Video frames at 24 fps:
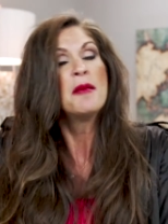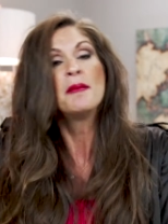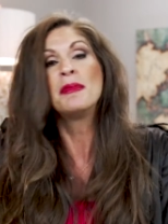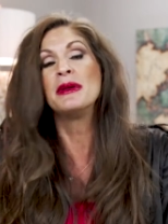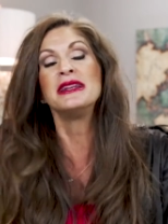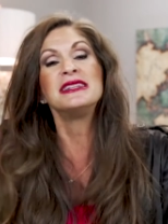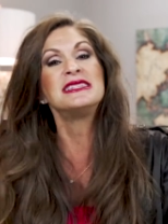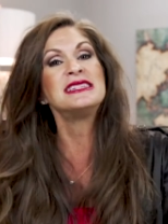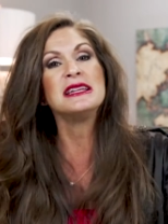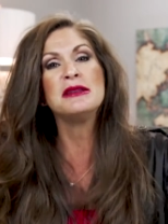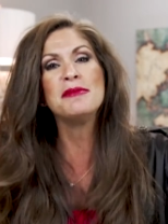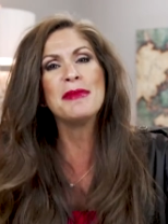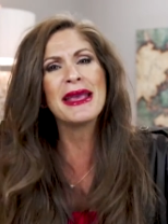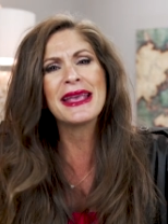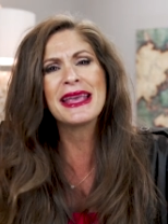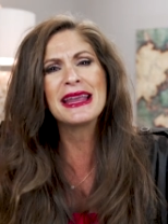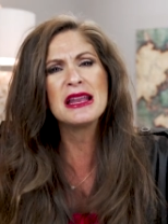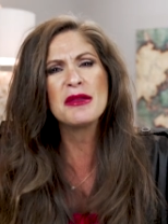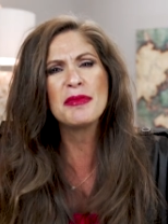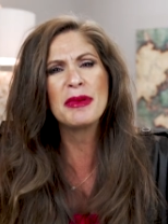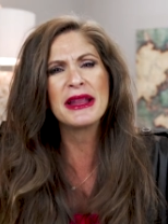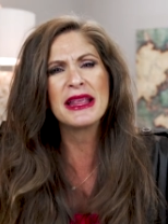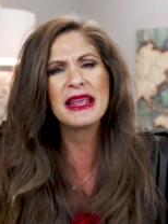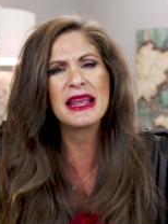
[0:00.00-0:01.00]
But it didn't make
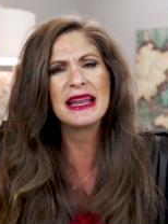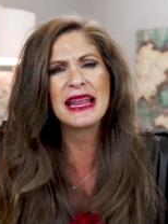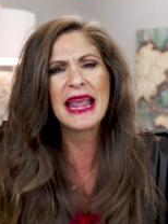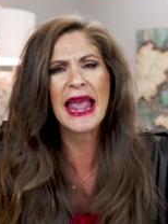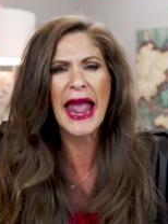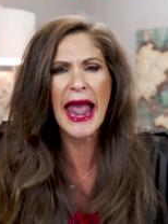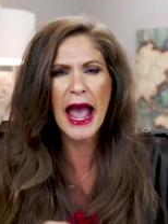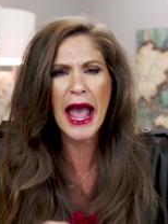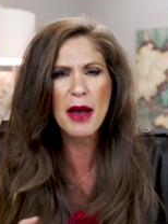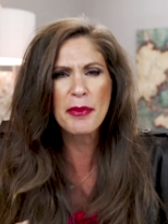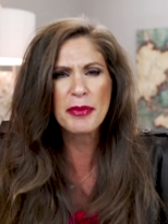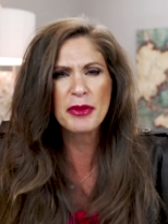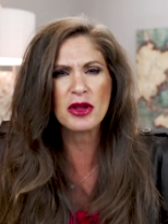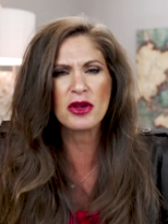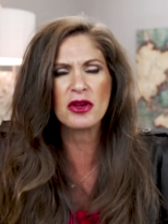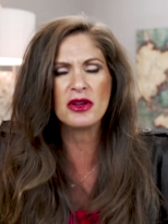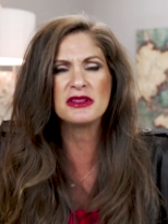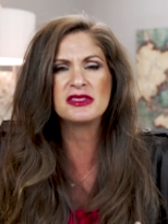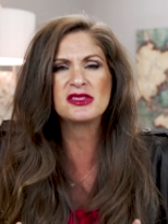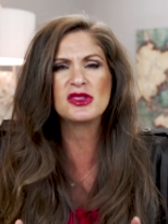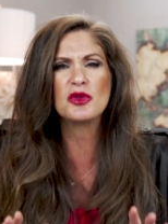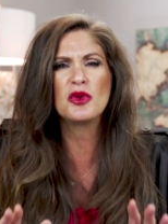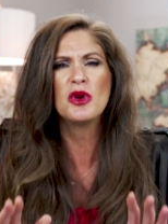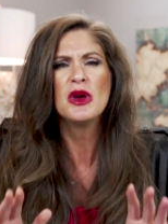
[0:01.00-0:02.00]
anybody any
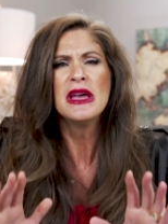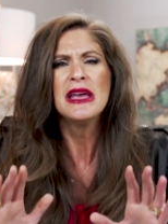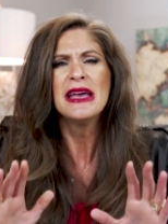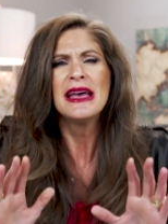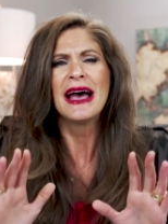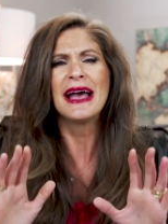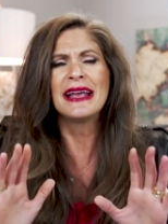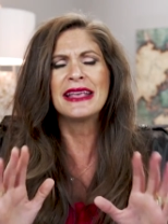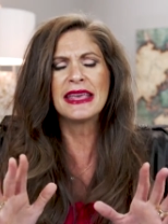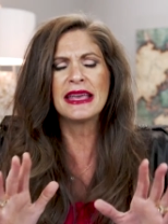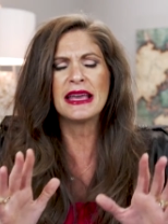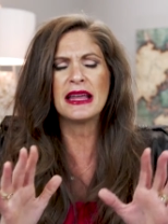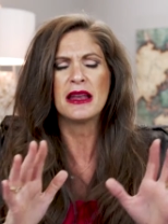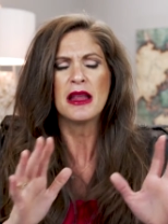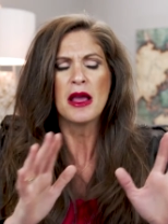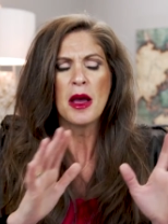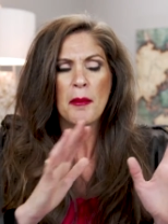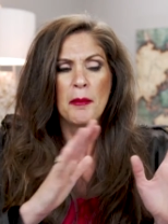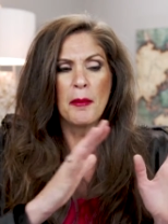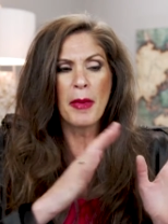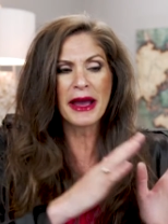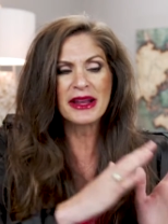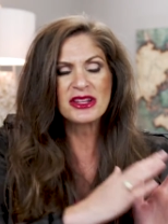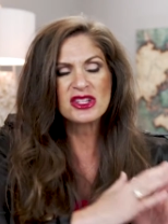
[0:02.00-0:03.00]
happier. So again,
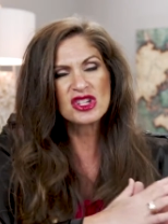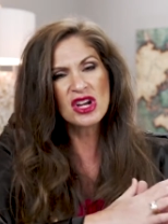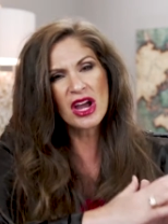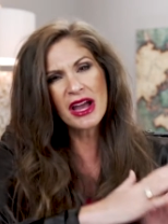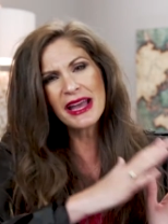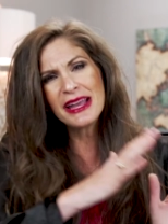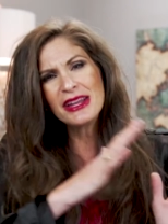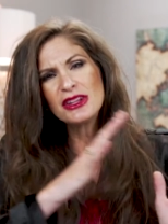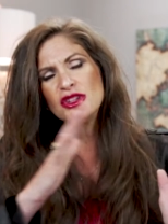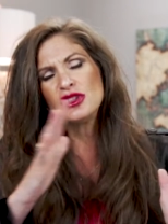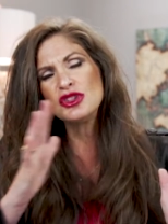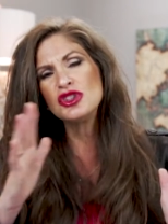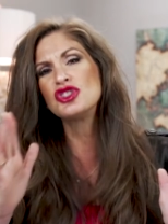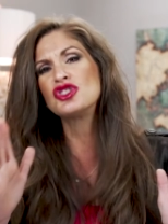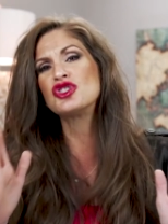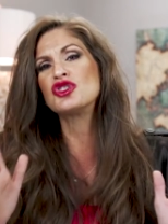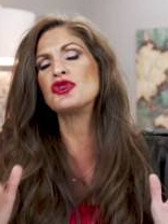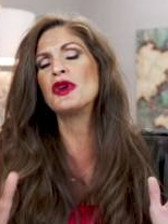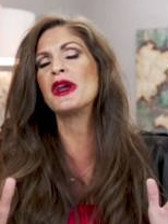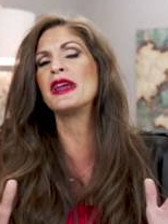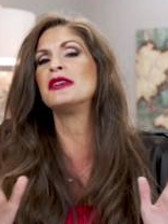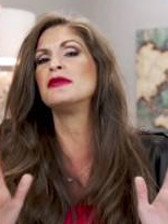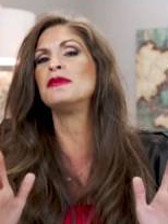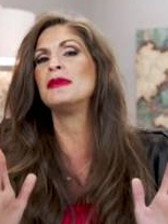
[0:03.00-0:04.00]
my childhood
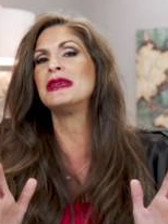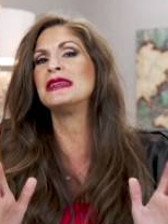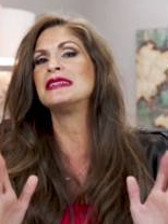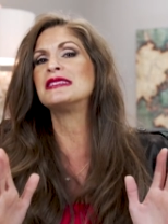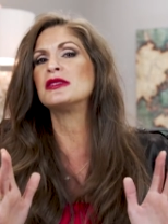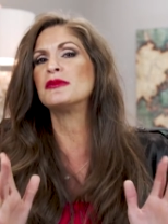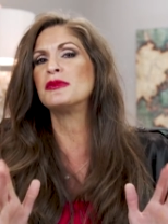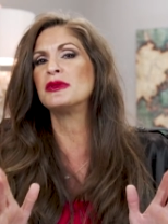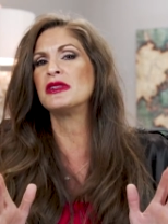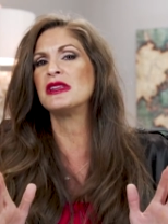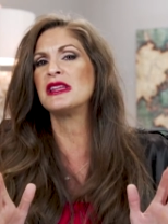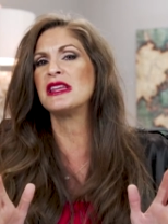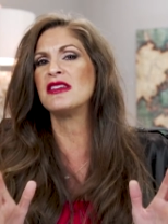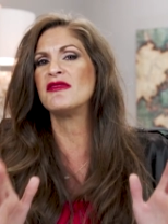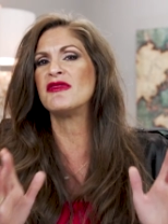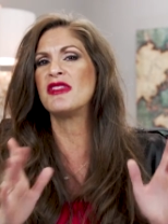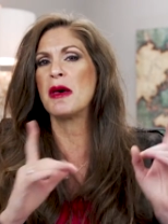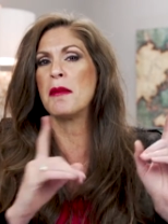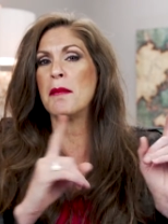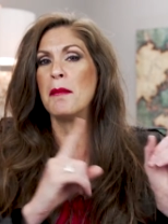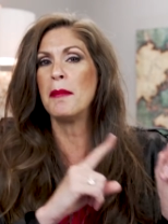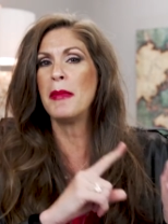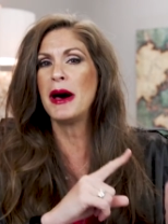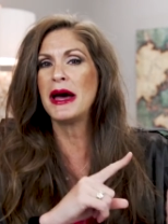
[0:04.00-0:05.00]
trained me to believe
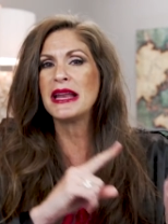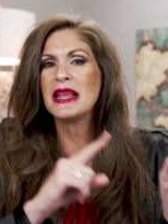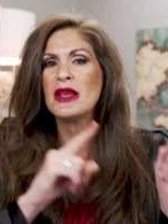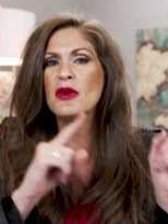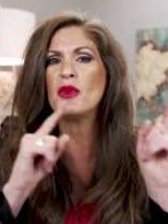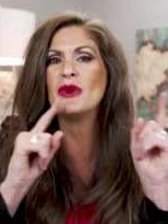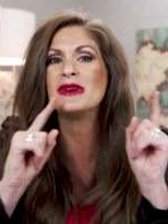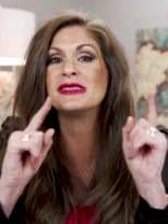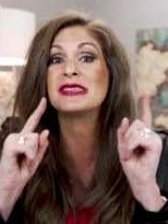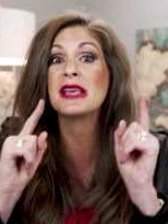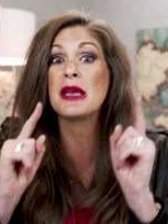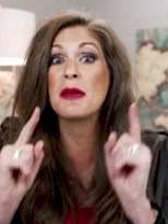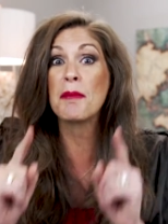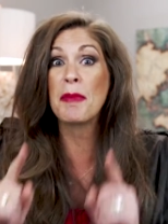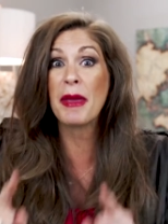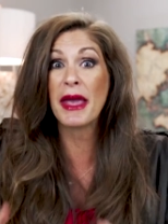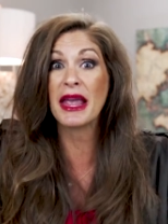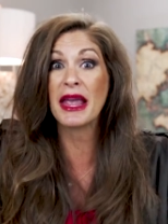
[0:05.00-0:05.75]
that money was a